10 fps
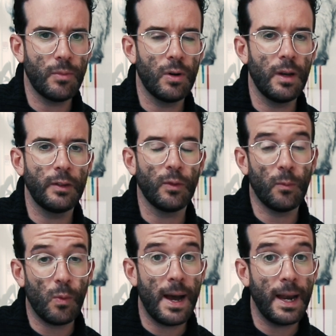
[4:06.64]
more or less of
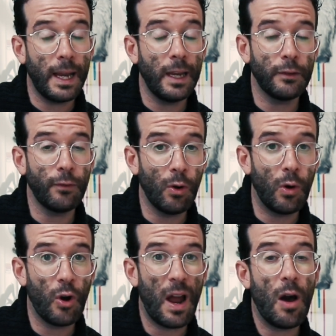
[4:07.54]
what is flow,
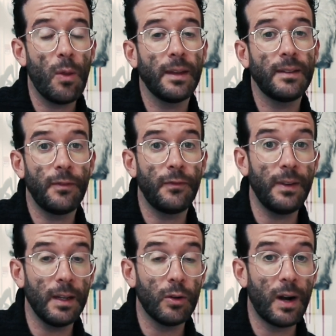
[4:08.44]
or how does it
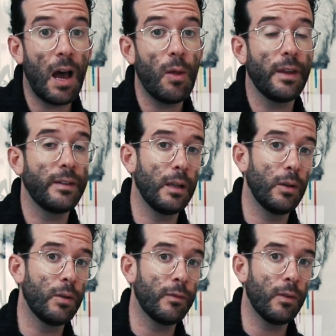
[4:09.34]
feel, or how does it
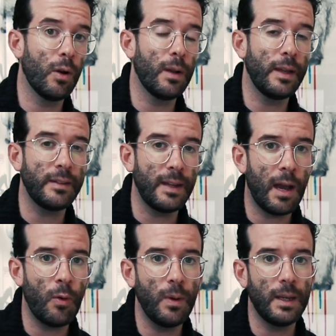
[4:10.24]
look flow, let's see
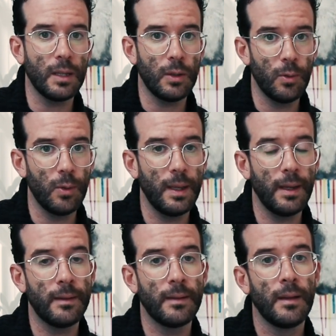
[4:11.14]
how we can do
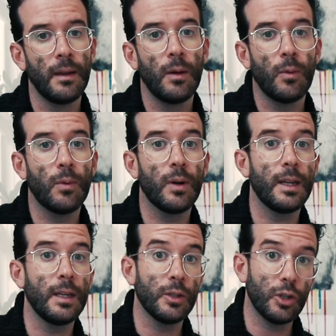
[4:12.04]
this
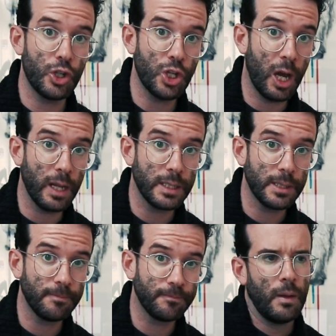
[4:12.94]
working in our shot.
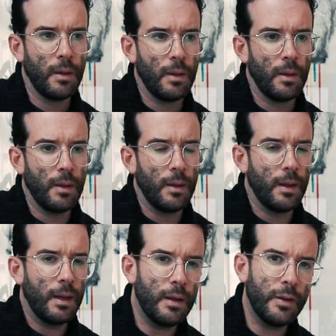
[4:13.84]

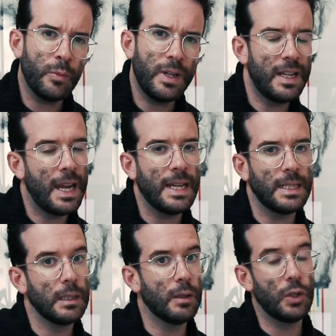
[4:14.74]
Here's when it gets
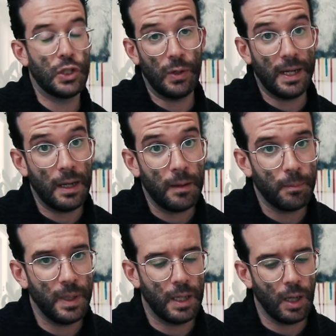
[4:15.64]
a little tricky,
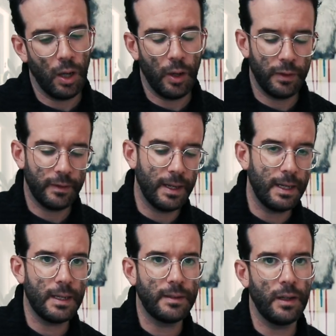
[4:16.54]
because
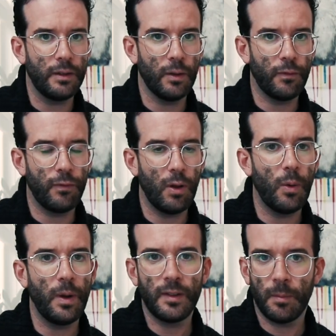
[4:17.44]
getting a sense of
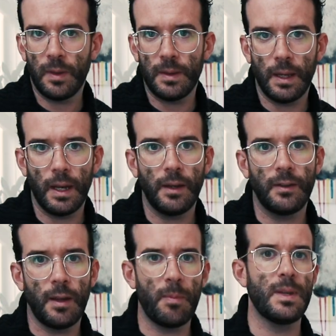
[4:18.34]
flow is something that
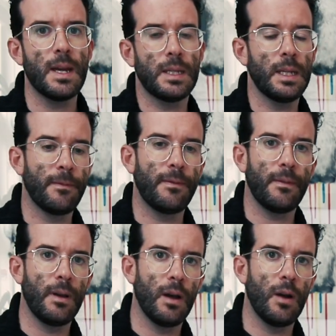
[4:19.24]
is subjective.
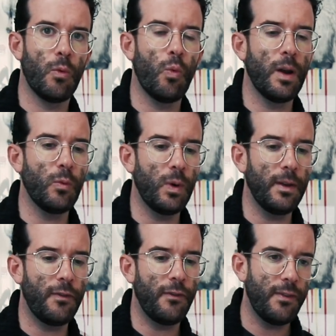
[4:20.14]
When
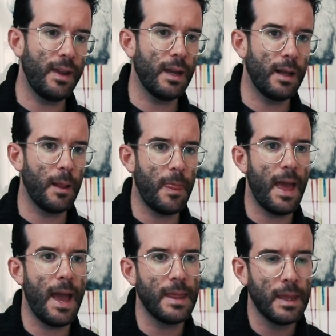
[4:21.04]
we feel
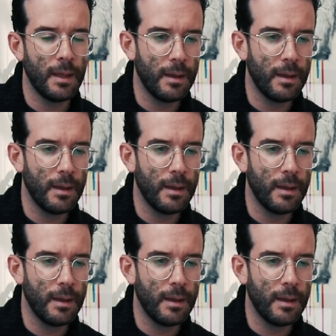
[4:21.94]
that